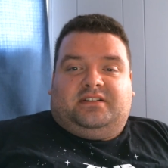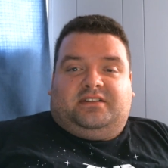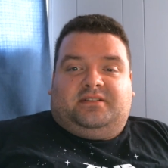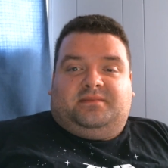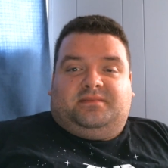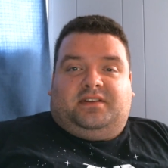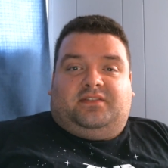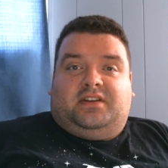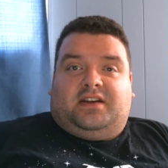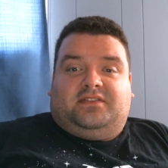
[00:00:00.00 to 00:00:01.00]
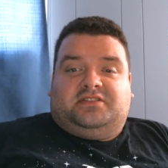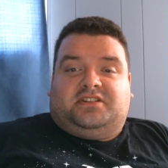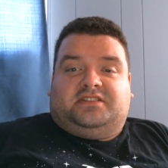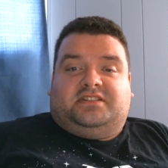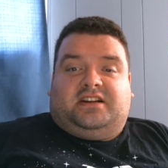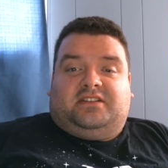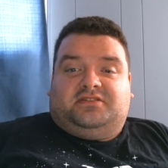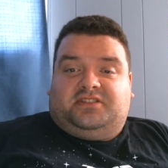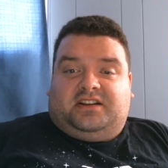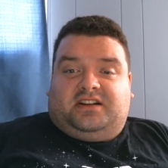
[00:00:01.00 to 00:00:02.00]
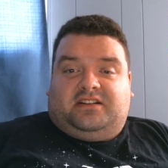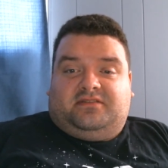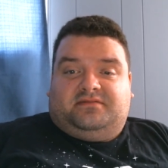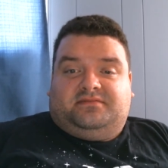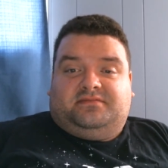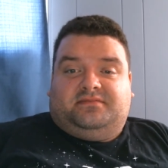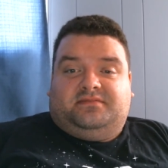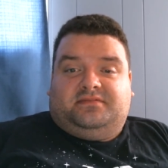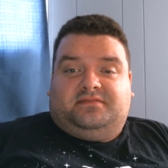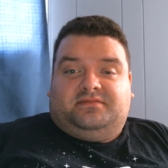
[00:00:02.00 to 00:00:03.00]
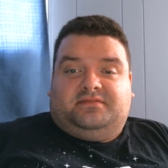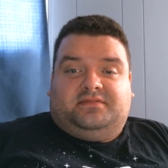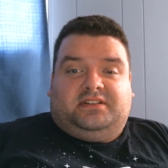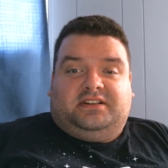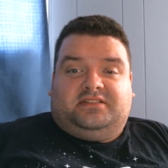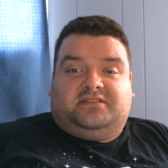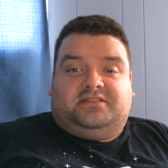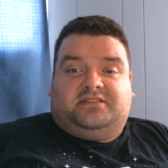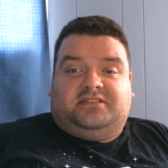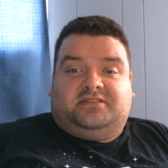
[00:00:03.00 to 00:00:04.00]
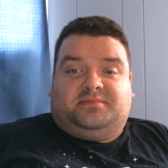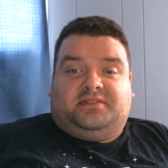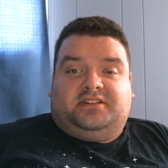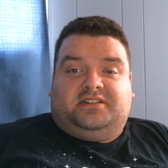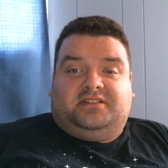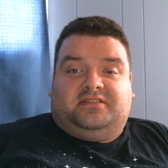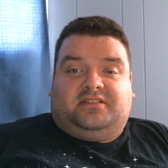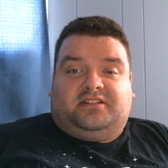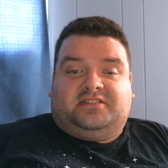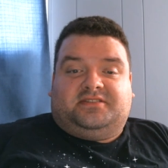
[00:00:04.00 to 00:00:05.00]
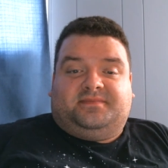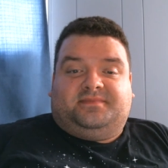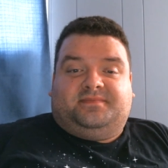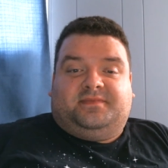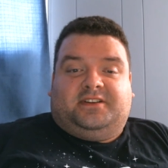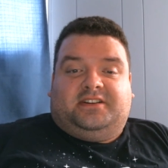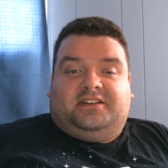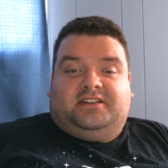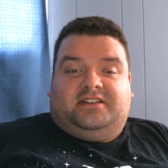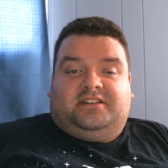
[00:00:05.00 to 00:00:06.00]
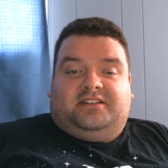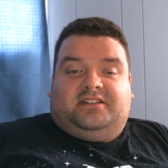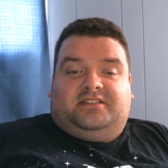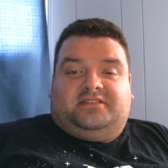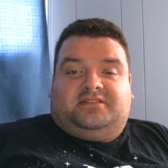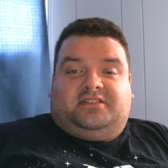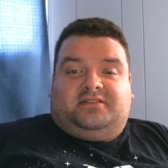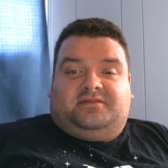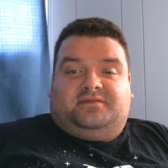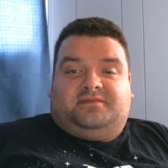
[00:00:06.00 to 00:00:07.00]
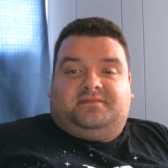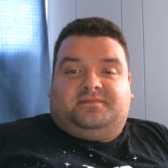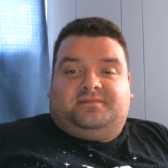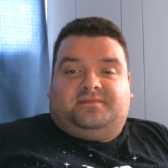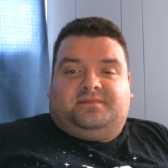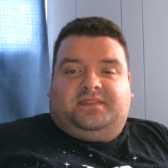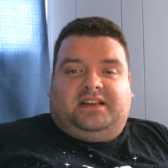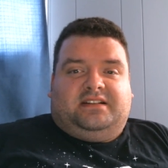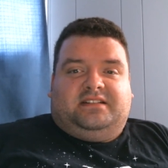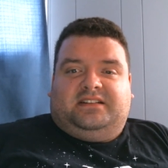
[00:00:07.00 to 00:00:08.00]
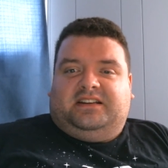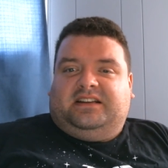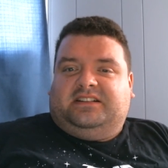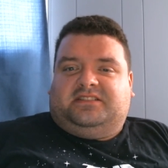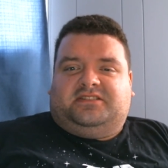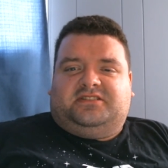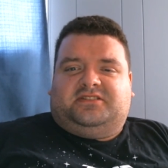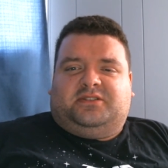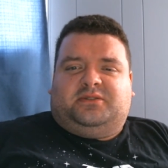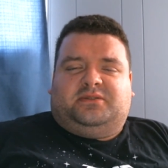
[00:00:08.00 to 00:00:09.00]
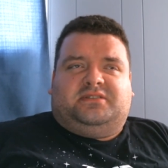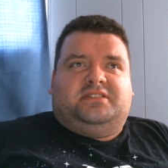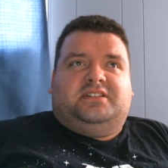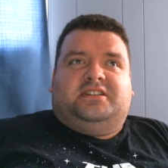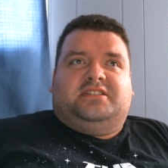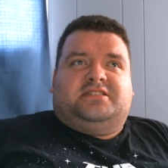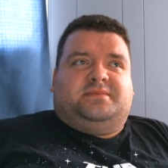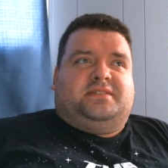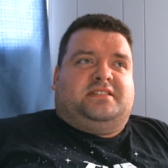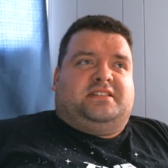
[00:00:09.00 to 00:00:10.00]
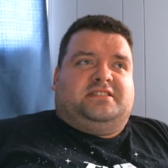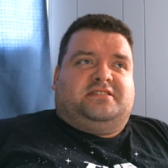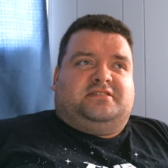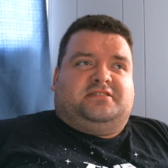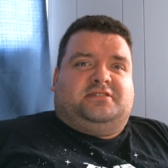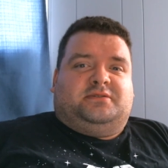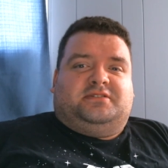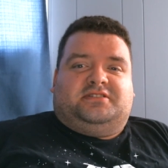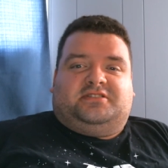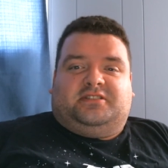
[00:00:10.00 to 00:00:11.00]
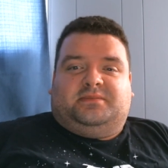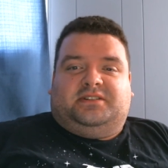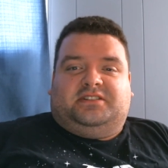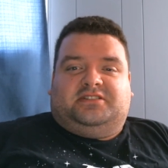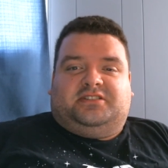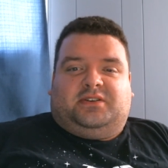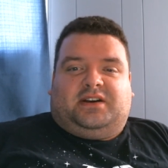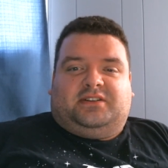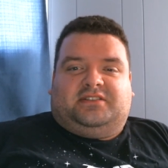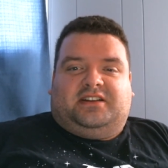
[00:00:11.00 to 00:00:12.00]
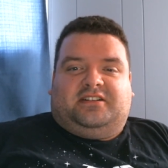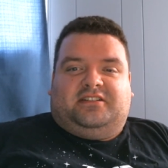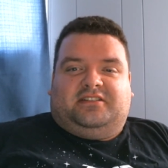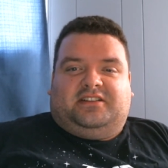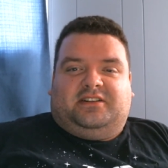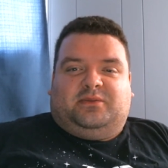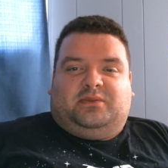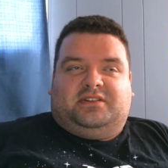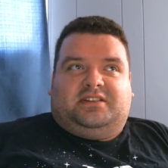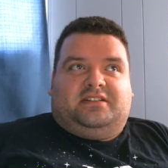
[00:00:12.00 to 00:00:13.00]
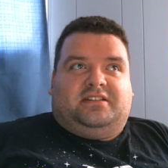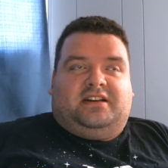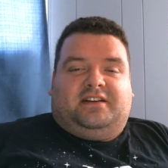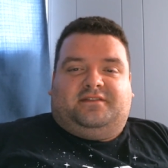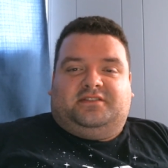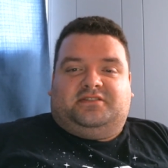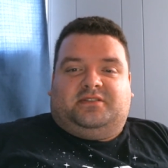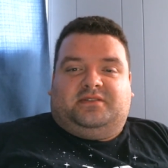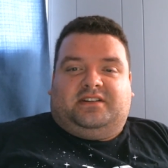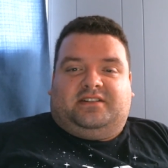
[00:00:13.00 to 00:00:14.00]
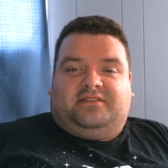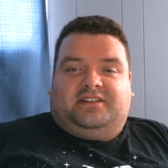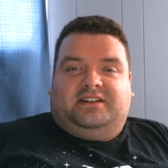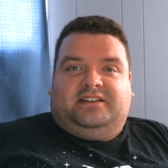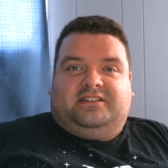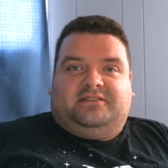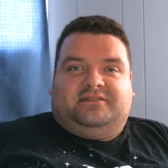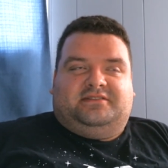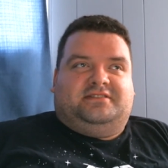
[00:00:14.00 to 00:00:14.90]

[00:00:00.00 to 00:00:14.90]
um, if you haven't checked it out, check it out. It's it's pretty awesome. So, and it's just so some of the things are just so disturbing and so out there. You're like, what the f is going on right now?